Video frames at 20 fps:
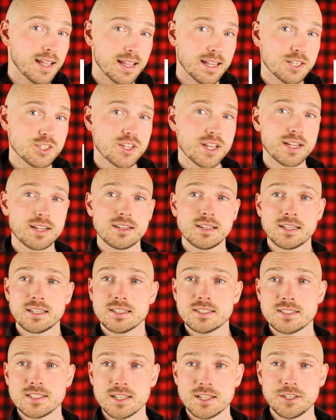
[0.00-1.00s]
Is that going
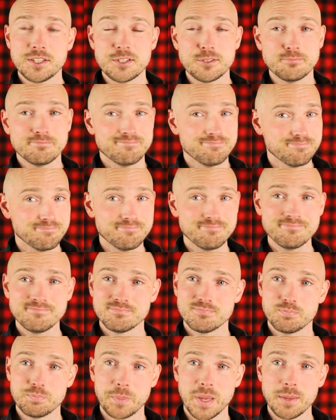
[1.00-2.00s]
to continue?
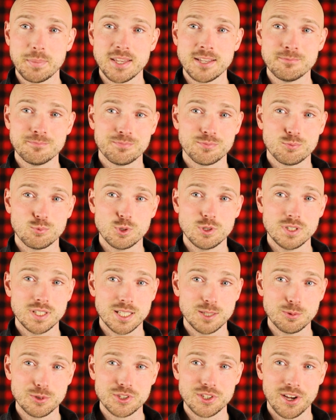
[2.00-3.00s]
Maybe.
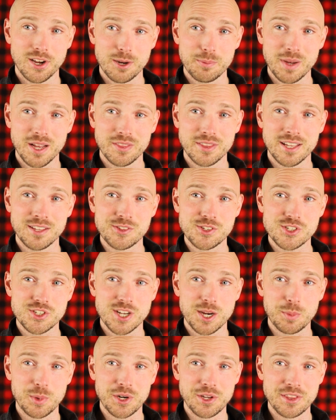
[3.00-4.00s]
We'll talk about that in the
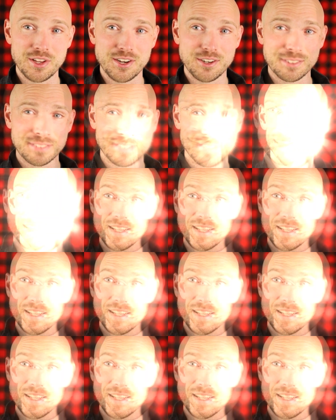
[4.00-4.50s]
summary though.